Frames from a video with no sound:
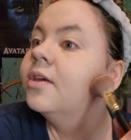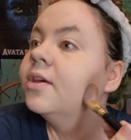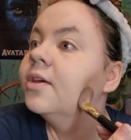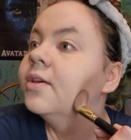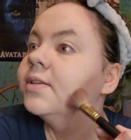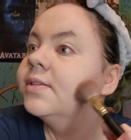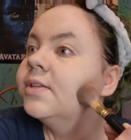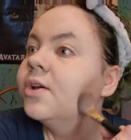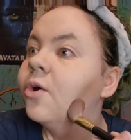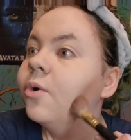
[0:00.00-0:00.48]

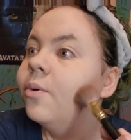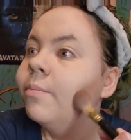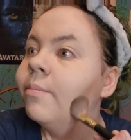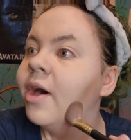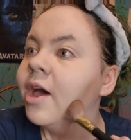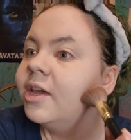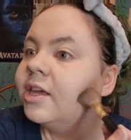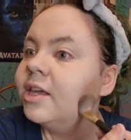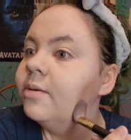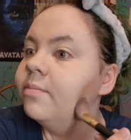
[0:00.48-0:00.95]
So
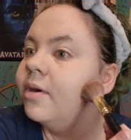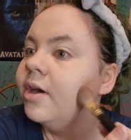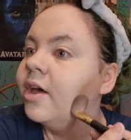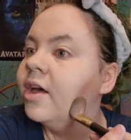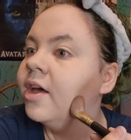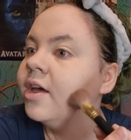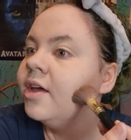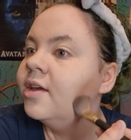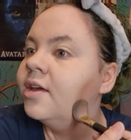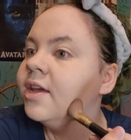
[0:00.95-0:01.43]

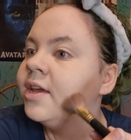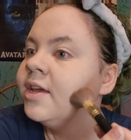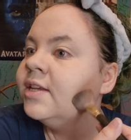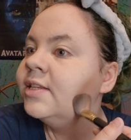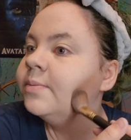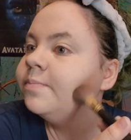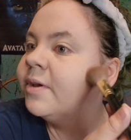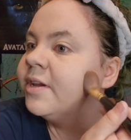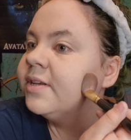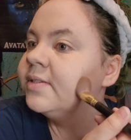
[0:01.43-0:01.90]
Makima
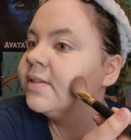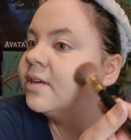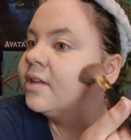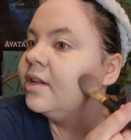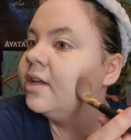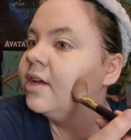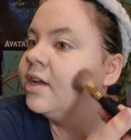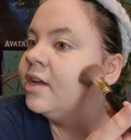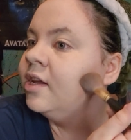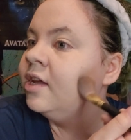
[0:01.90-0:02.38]
is
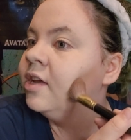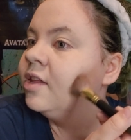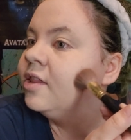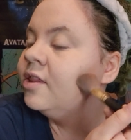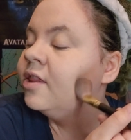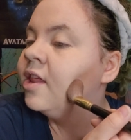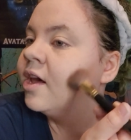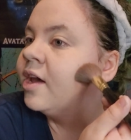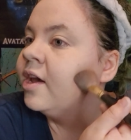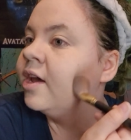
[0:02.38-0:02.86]
basically
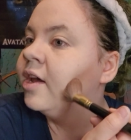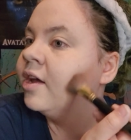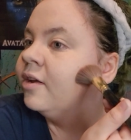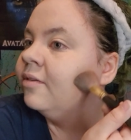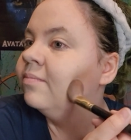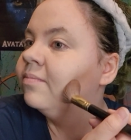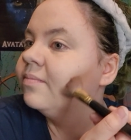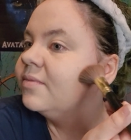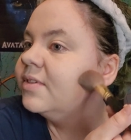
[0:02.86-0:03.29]
the